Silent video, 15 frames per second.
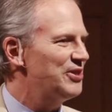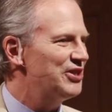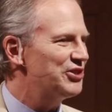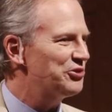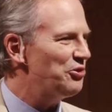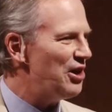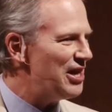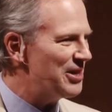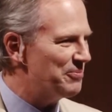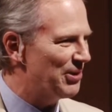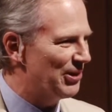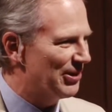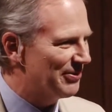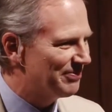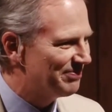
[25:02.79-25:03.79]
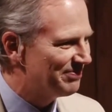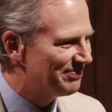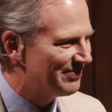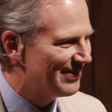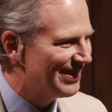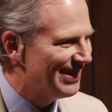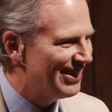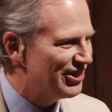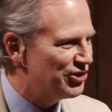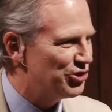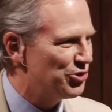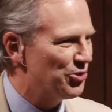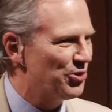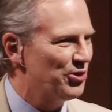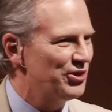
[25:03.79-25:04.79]
an astronomer,
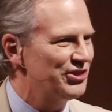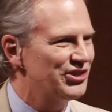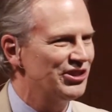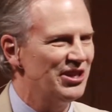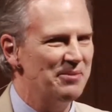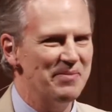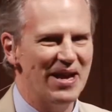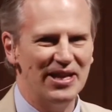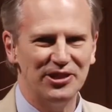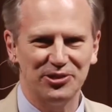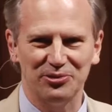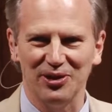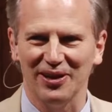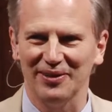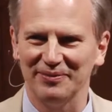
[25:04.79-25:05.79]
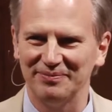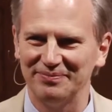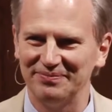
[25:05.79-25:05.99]
George Lemaitre.